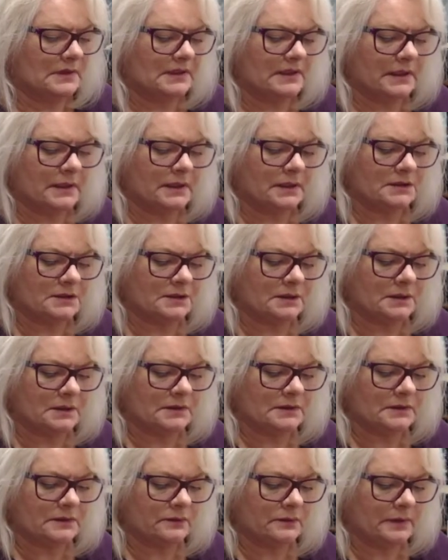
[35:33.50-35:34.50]
attach
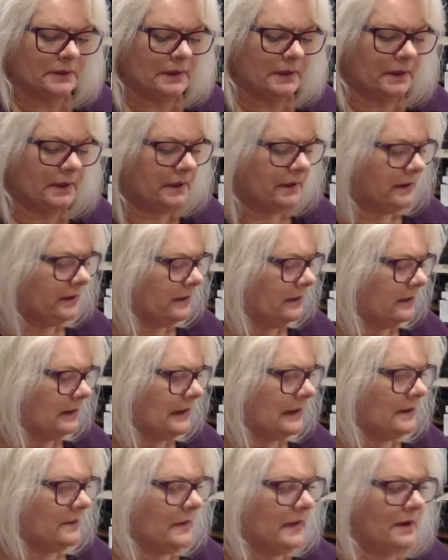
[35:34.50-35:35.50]
this one here
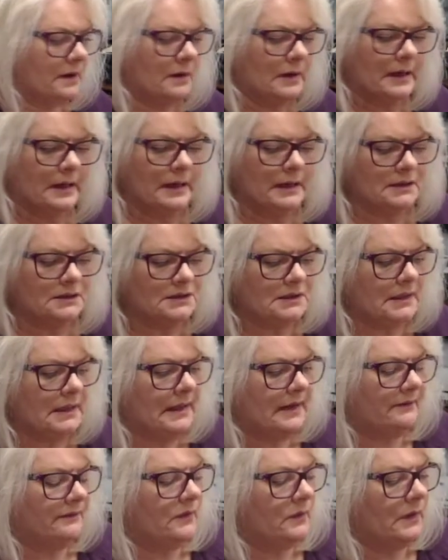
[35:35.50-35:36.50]
at about 1.5 inches
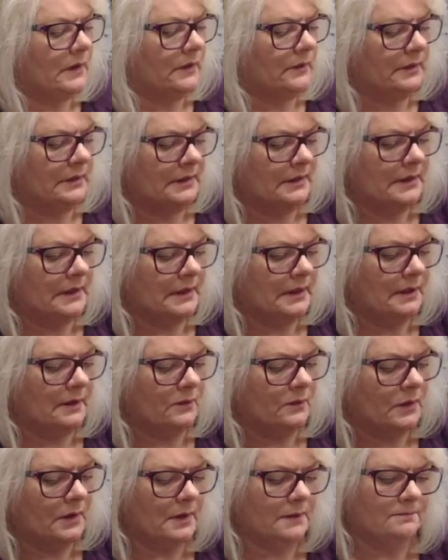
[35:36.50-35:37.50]
the way we did the other
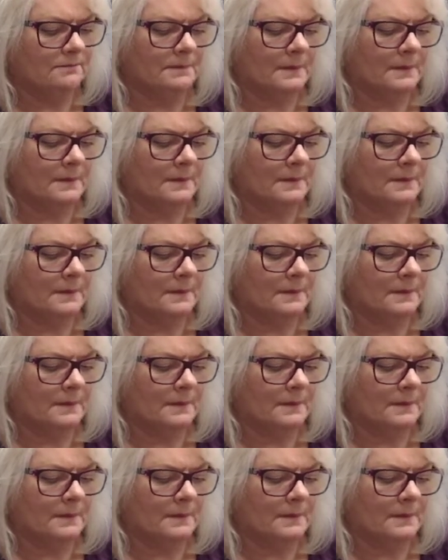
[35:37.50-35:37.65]
one.